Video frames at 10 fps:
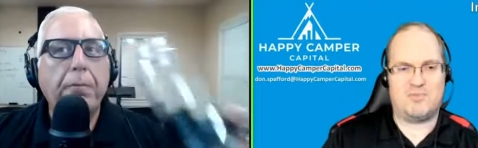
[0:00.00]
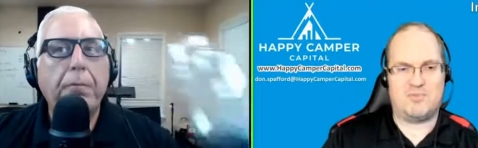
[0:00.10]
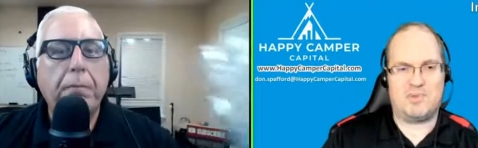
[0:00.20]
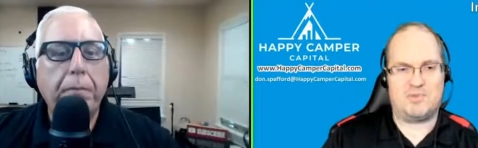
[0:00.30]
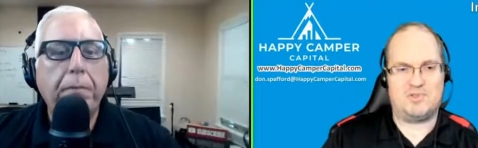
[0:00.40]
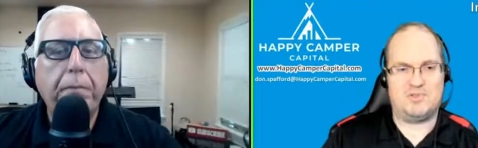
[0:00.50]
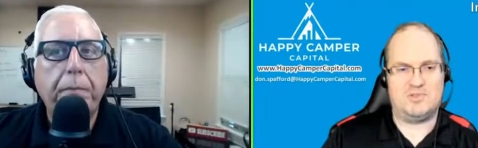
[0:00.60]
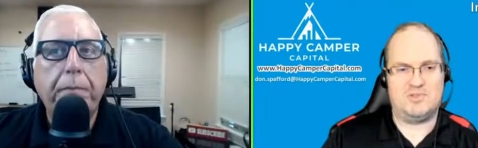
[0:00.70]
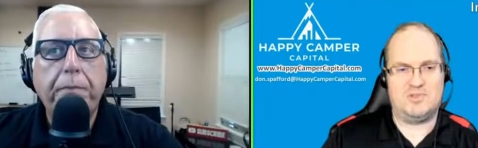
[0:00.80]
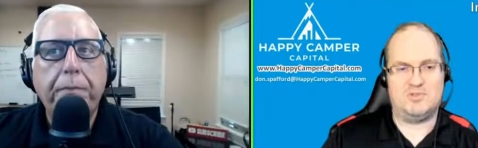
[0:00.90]
Speaker 1: for, for people to
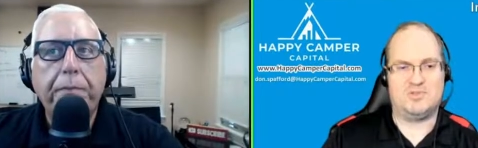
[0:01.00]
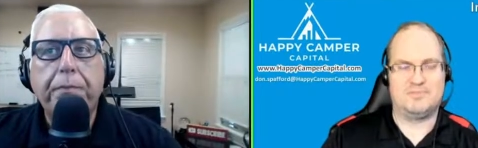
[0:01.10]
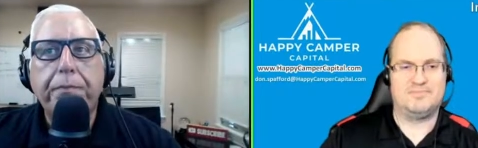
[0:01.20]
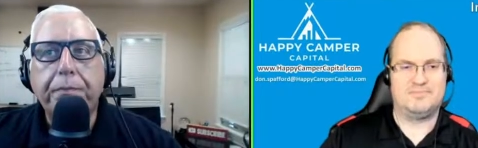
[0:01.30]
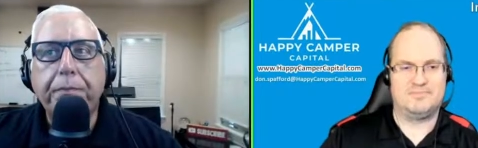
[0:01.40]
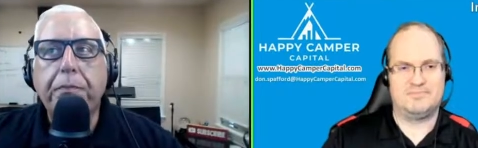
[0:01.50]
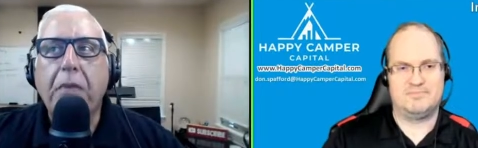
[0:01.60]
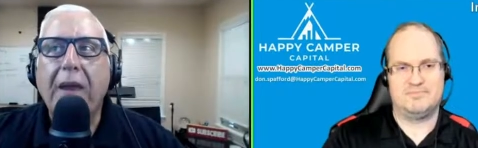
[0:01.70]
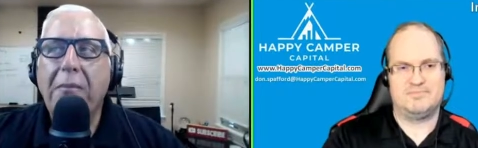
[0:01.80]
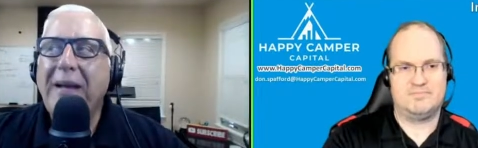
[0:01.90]
to use.
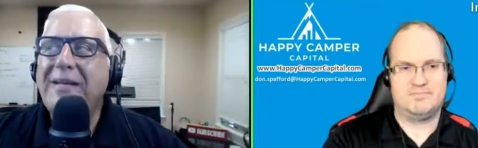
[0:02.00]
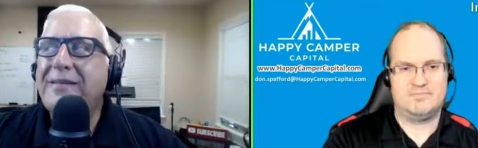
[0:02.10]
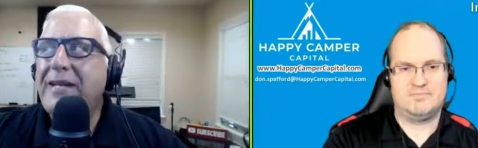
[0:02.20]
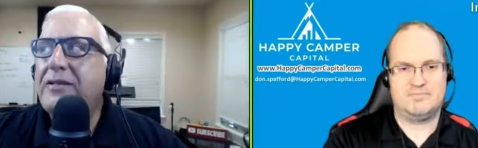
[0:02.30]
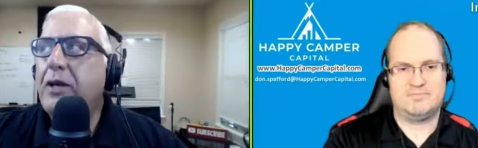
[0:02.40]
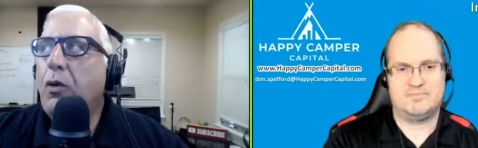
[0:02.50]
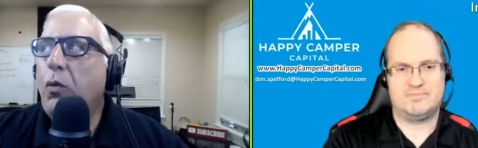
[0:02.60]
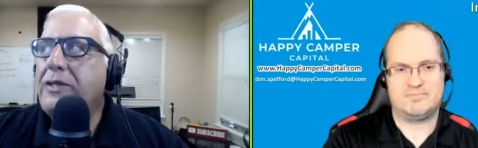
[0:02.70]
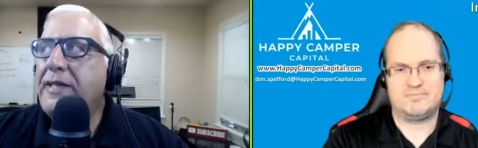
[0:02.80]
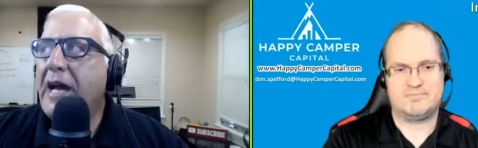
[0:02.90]
Speaker 2: Makes sense.
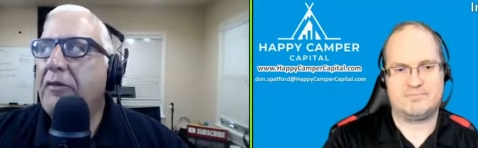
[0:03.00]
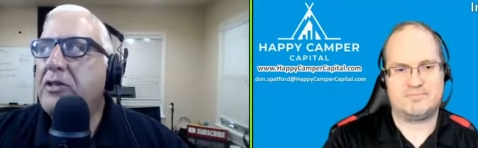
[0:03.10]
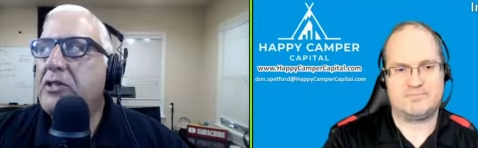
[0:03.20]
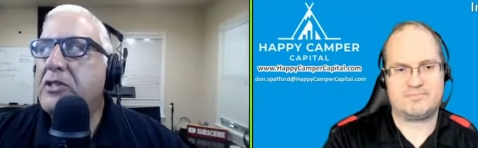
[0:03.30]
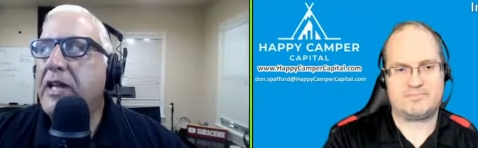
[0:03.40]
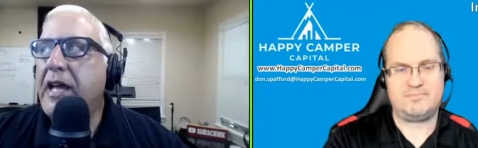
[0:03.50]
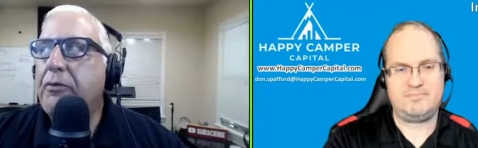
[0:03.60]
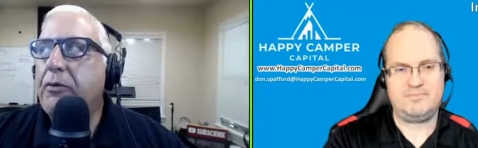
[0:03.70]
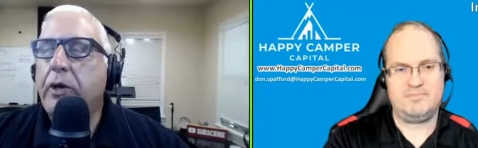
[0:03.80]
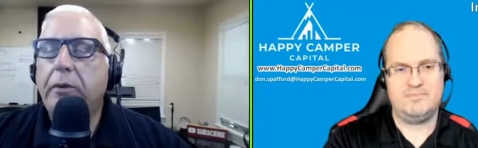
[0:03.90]
What's the average stay
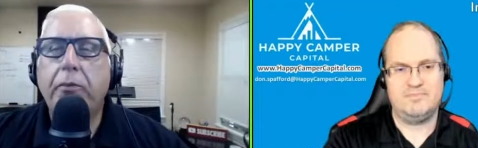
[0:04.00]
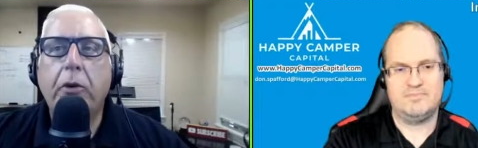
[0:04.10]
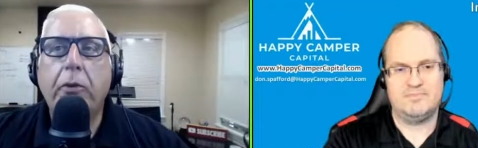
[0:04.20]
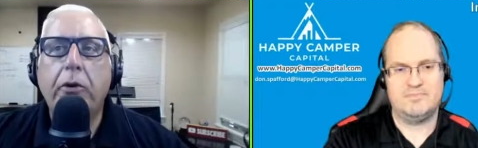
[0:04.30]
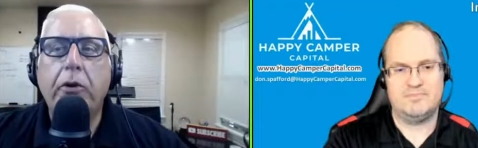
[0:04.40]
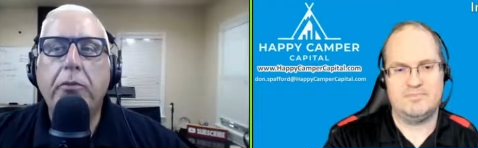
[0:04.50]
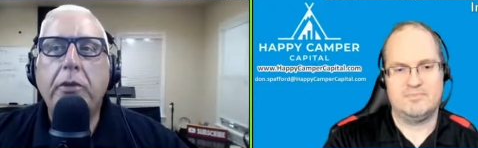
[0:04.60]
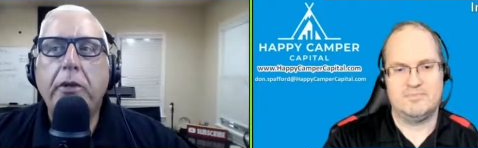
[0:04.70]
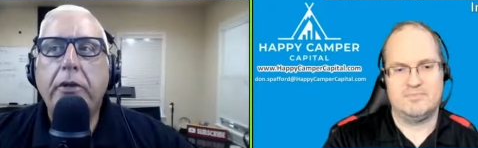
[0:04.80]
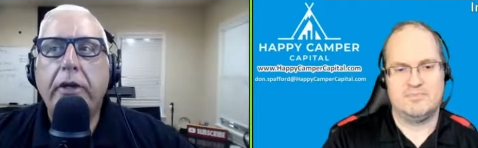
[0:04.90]
for a mobile home
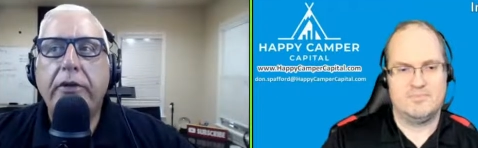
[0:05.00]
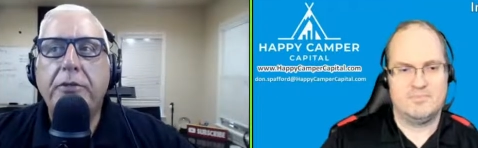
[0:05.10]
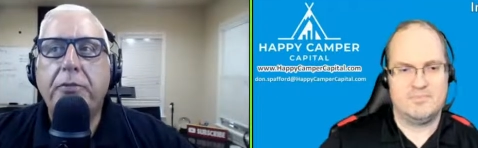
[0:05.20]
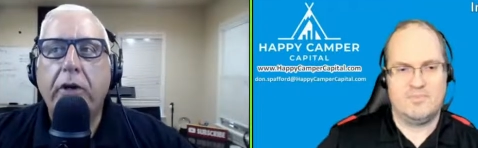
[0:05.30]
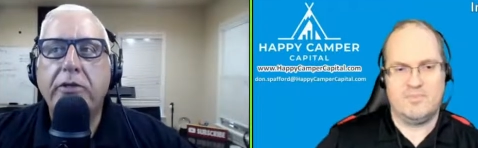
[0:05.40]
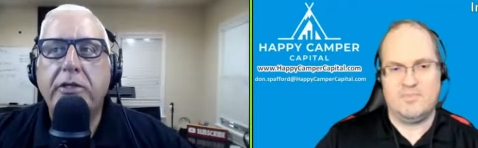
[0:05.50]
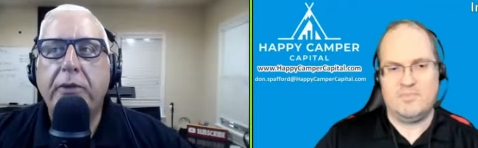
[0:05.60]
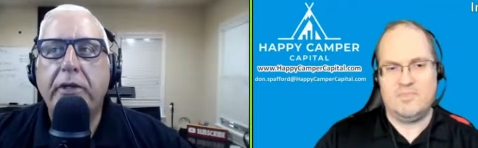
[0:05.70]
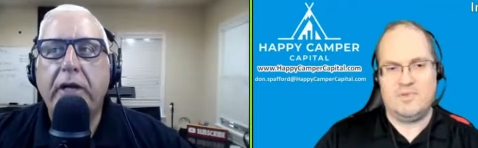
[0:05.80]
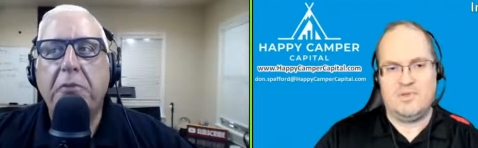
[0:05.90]
in these parks
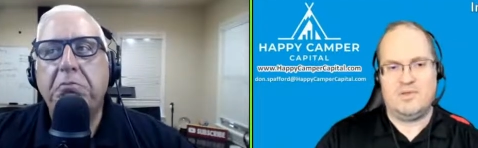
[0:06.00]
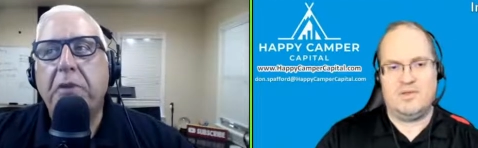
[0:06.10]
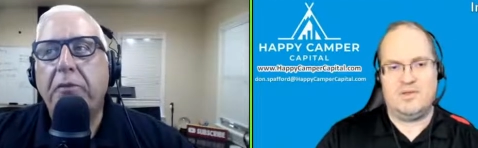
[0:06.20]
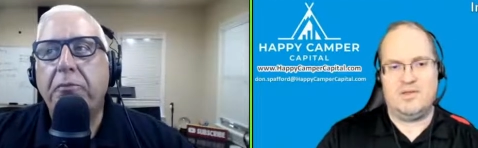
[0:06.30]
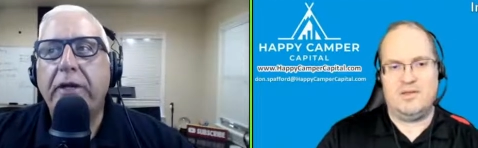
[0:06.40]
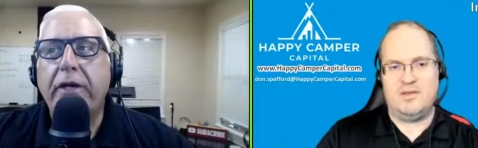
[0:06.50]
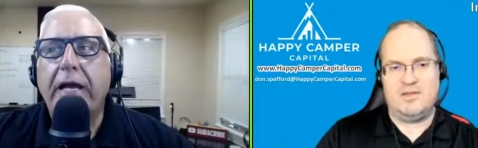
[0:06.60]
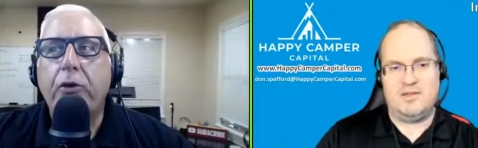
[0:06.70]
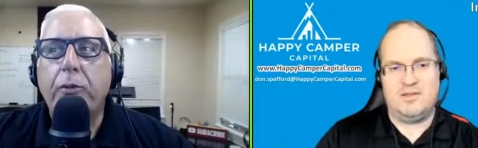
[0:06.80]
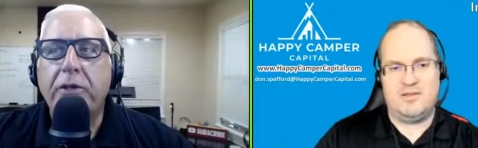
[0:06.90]
typically? I'm not pinning you
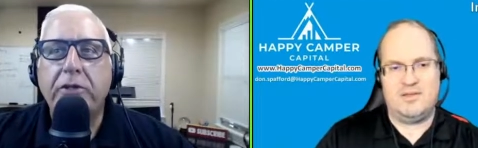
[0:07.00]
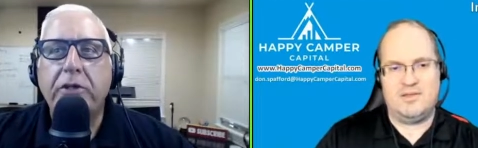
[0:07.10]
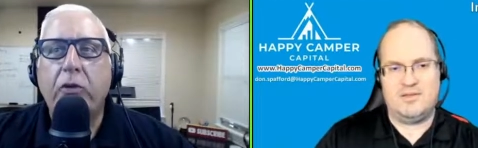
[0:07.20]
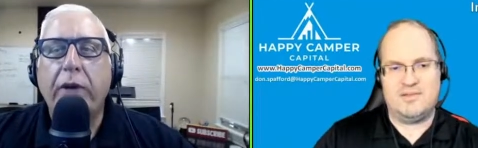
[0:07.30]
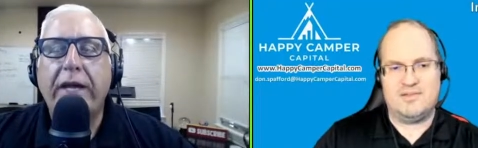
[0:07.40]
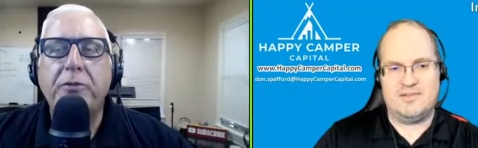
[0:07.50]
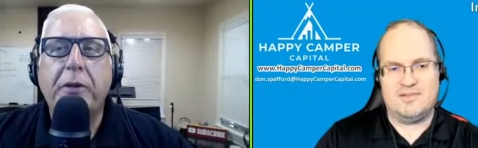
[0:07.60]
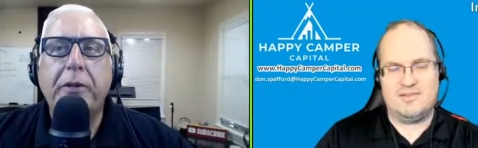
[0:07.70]
down to a, a range,